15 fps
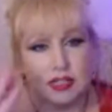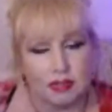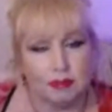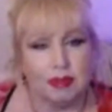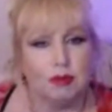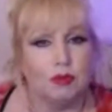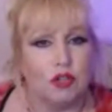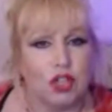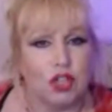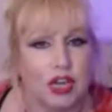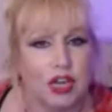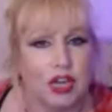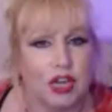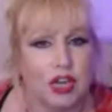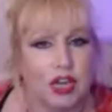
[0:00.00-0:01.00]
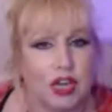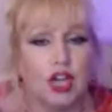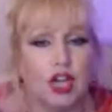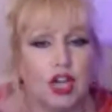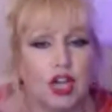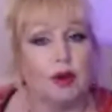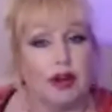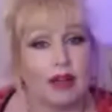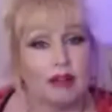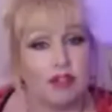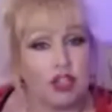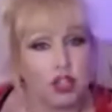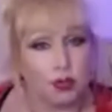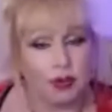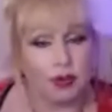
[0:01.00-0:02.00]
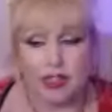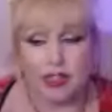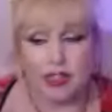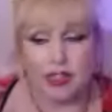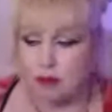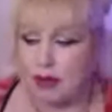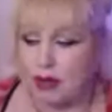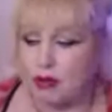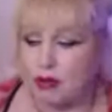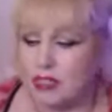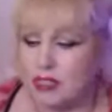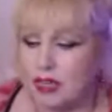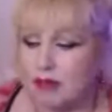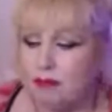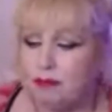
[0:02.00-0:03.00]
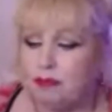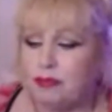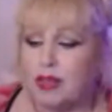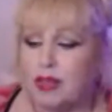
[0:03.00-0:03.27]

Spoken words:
Something will change and you won't have to do anything about it.